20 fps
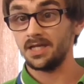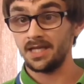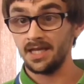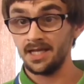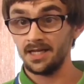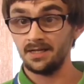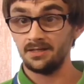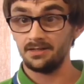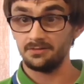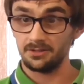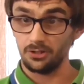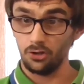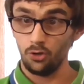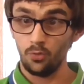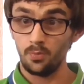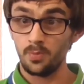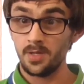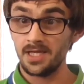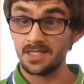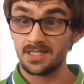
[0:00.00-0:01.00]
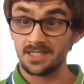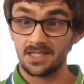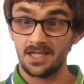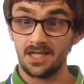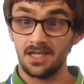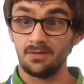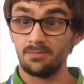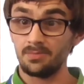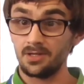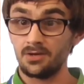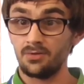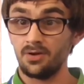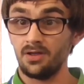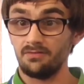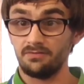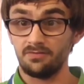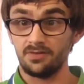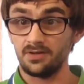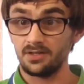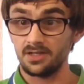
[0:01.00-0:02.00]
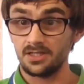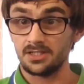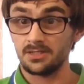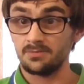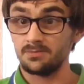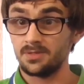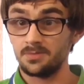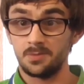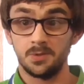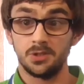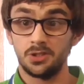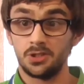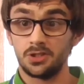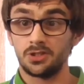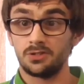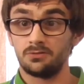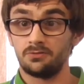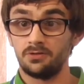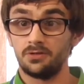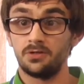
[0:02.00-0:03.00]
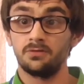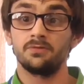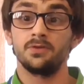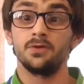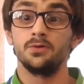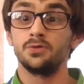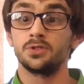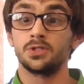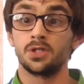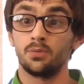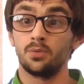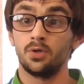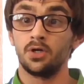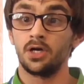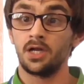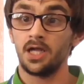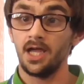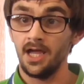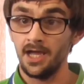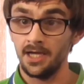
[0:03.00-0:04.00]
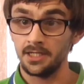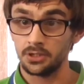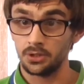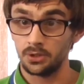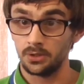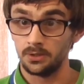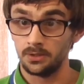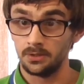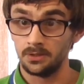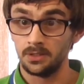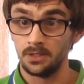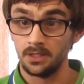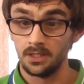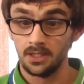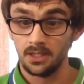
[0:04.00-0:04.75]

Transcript: Again, OBS can be quite funky, sometimes it just refuse to work at all,